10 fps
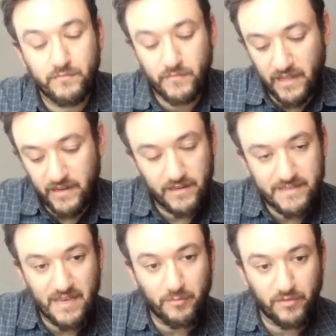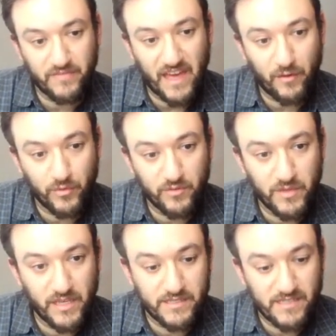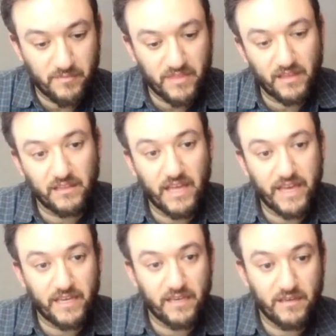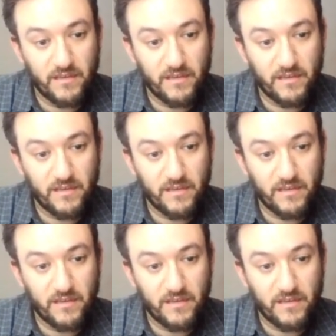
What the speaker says: And an example of that would be something like